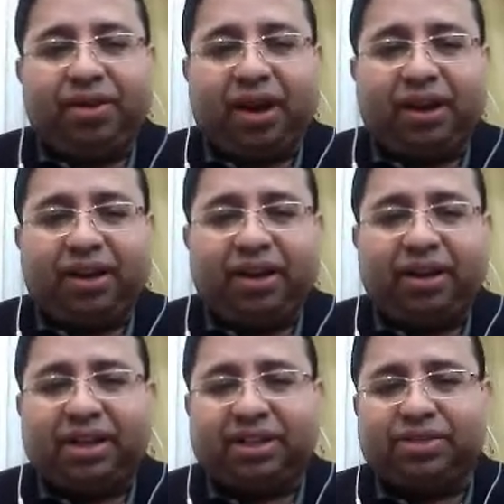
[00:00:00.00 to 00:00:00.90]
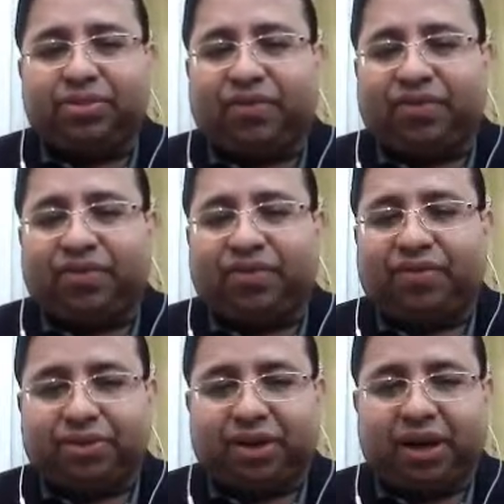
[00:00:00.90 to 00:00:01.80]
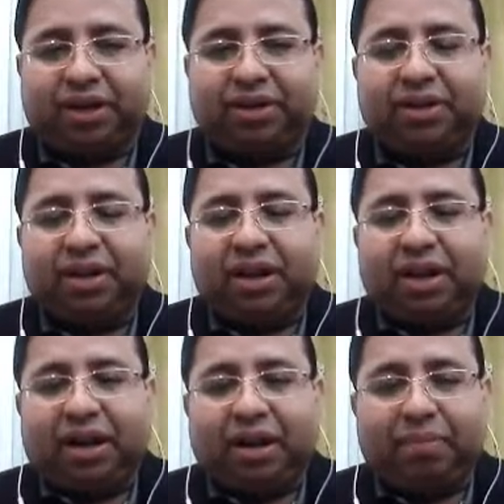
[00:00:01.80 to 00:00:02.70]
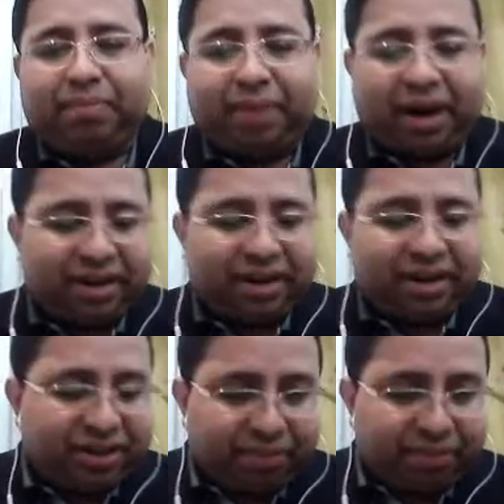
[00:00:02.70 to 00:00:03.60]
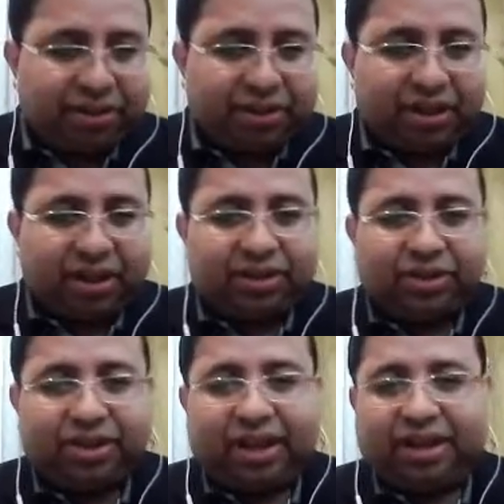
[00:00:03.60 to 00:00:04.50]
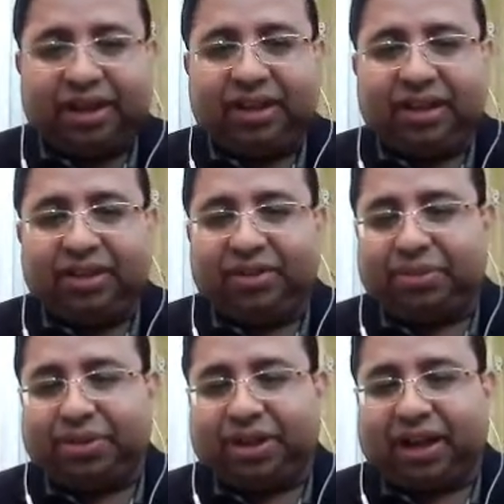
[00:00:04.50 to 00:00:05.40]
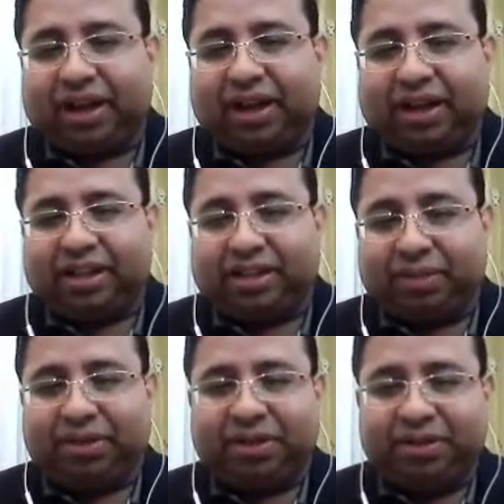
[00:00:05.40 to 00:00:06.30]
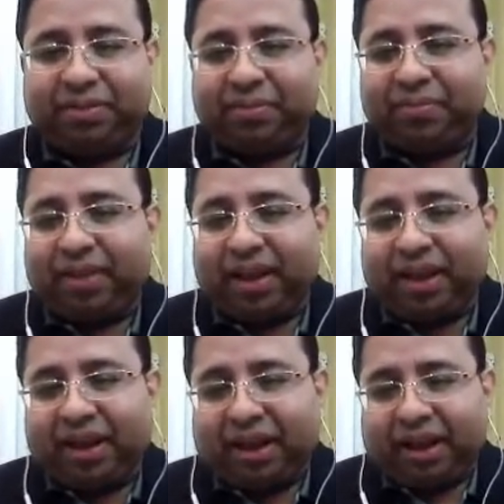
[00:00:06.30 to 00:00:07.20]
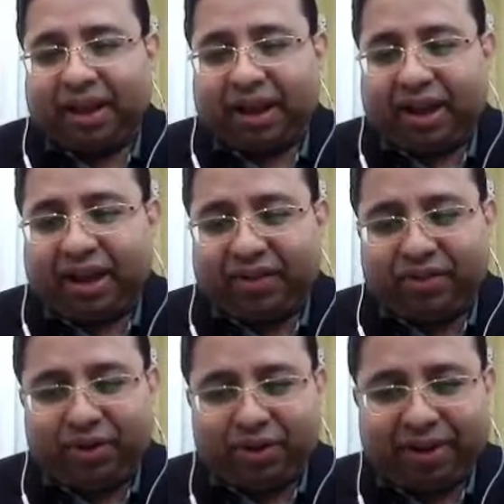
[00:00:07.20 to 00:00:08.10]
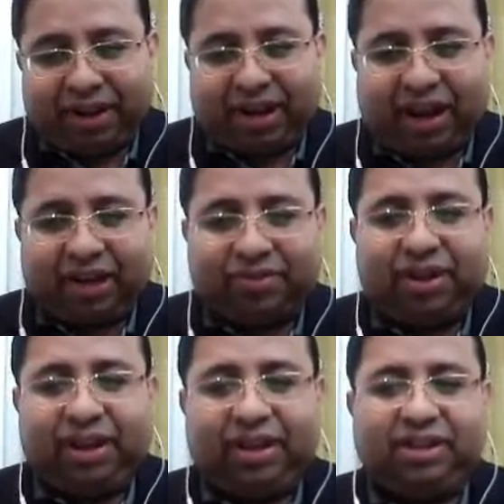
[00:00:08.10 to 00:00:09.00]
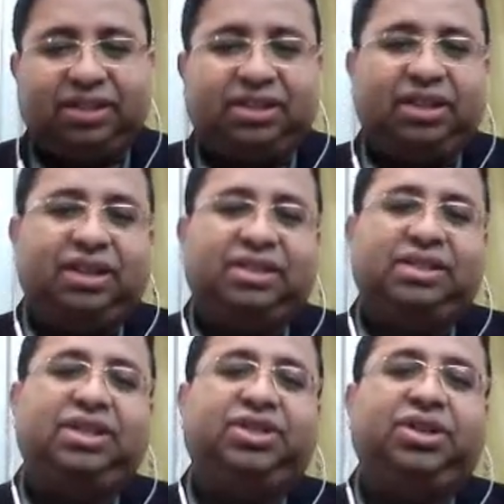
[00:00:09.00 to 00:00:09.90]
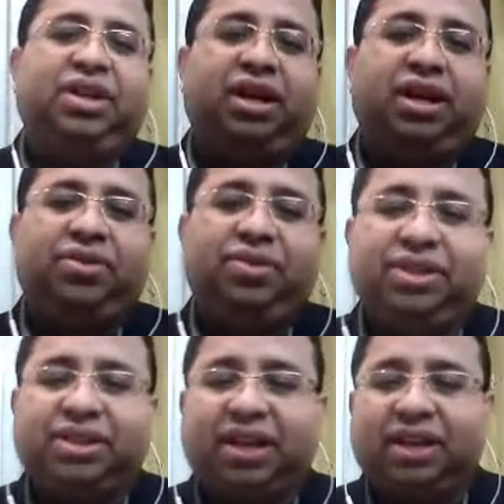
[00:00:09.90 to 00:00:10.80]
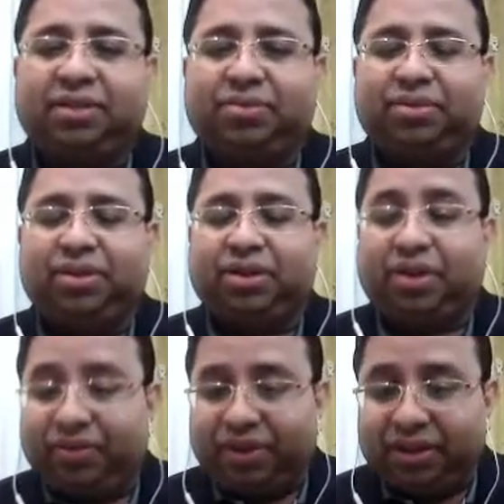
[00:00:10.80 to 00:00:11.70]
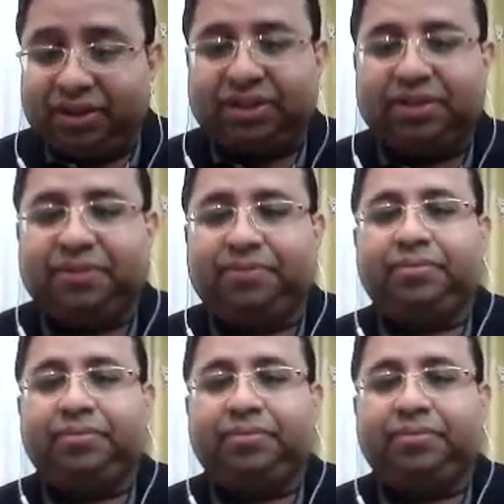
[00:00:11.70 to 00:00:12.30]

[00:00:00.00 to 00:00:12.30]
writing a successful conference abstract, practical tips to getting your abstract accepted. If you look very carefully in this session, we'll discuss about the conference